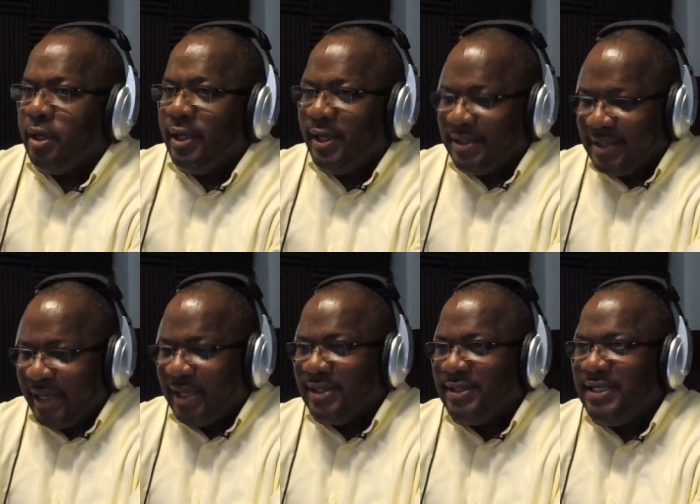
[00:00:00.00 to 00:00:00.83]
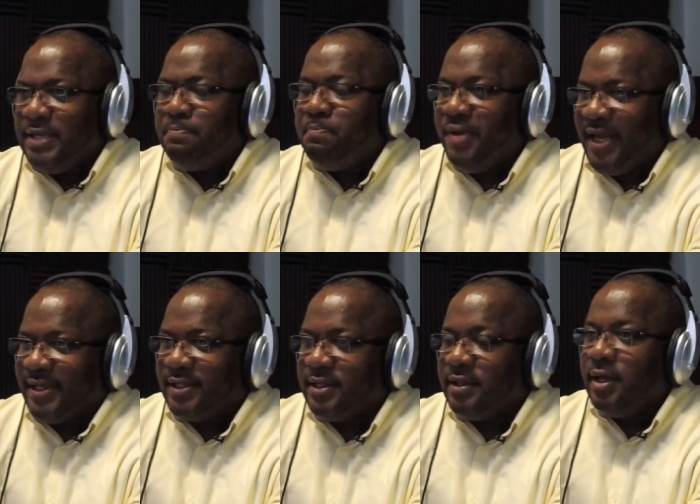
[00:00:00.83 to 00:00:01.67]
it, and it's like a deep
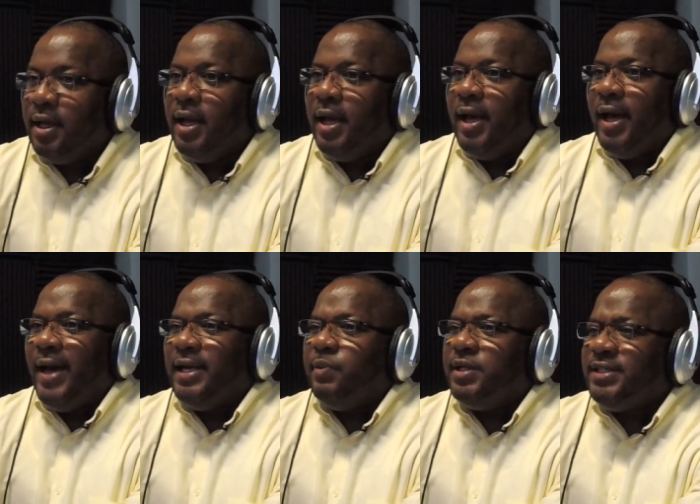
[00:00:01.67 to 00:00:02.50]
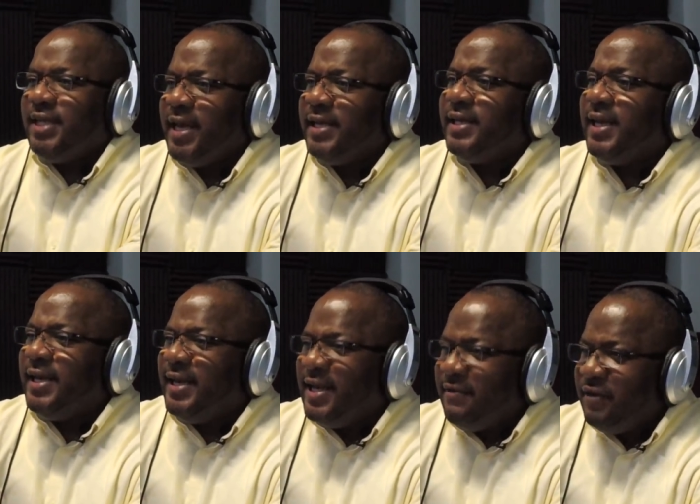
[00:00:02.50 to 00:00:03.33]
pit. And they would take their
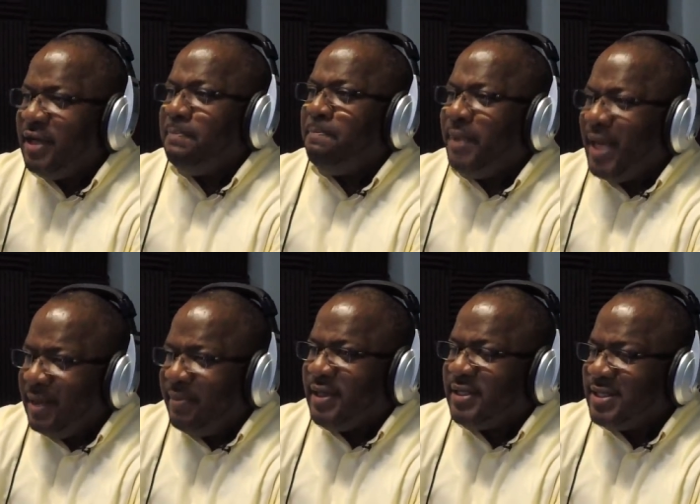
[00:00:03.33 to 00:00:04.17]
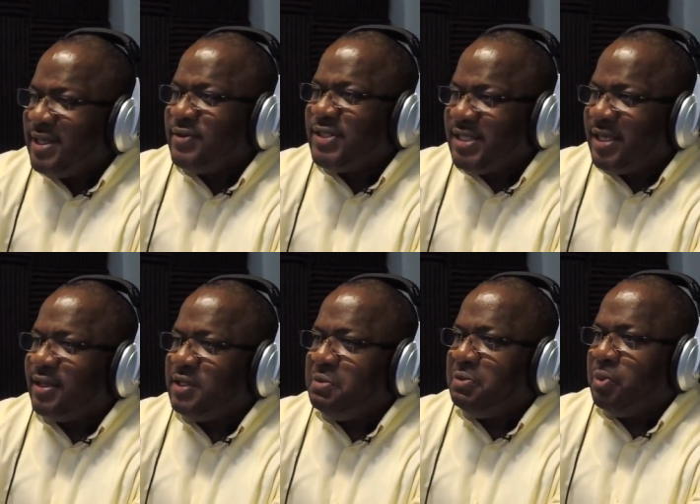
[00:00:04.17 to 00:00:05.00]
living babies. That's how sick
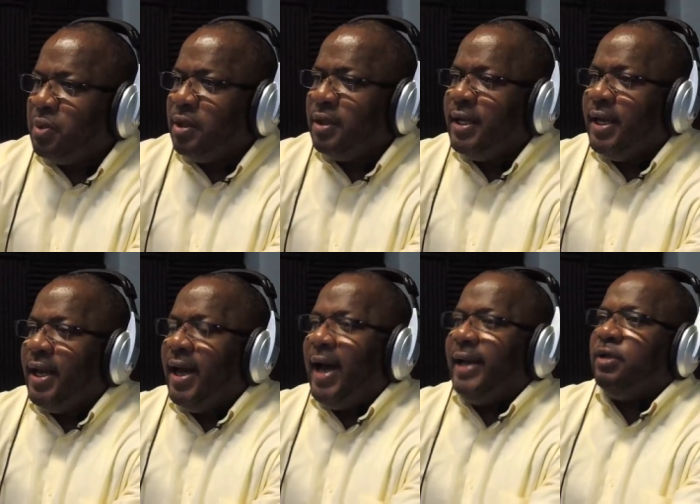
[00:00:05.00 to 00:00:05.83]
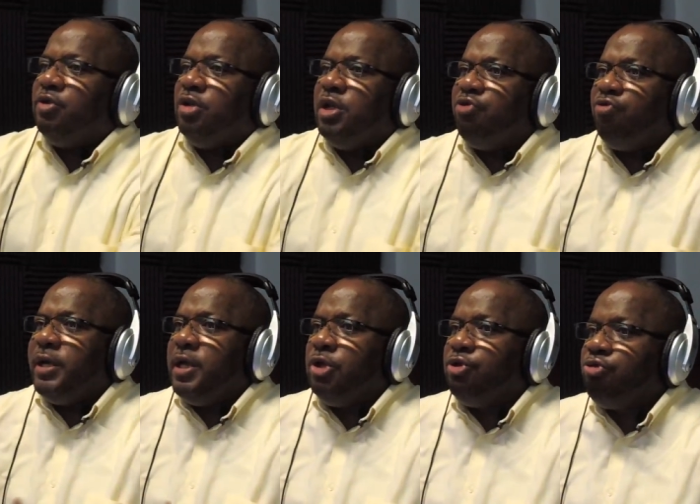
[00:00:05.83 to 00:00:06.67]
these people were and
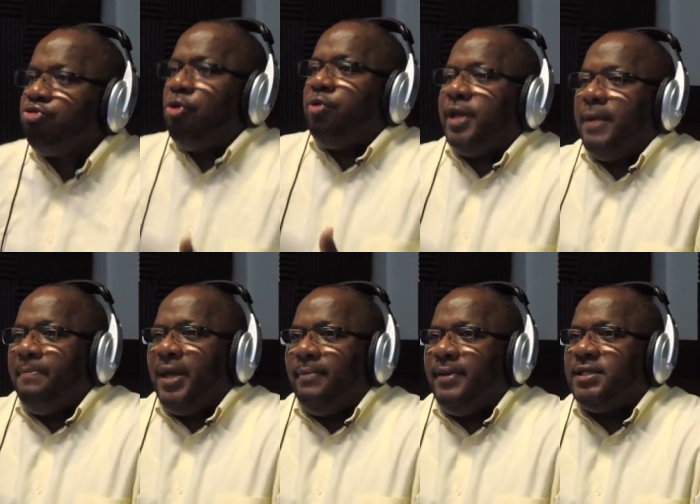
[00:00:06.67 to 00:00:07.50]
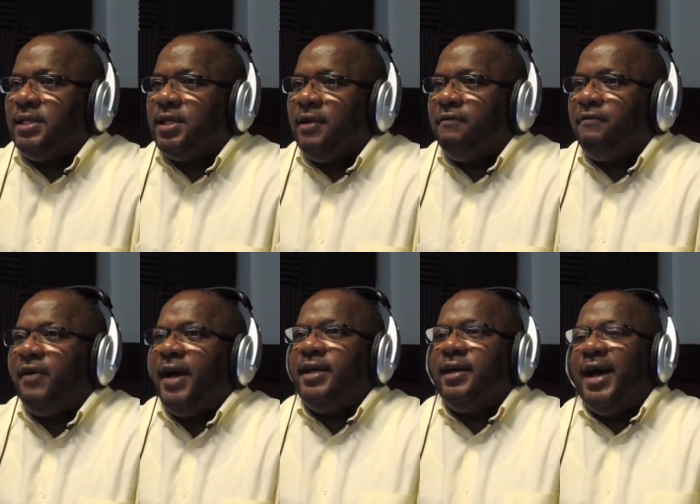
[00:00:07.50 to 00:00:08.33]
literally throw their babies into the
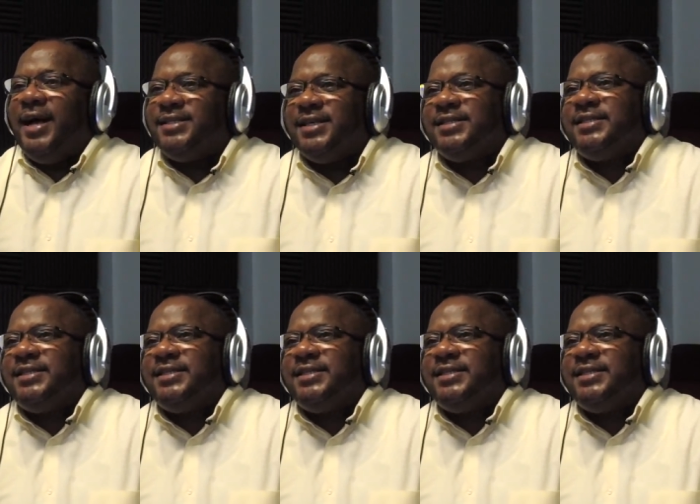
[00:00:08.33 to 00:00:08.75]
fire as a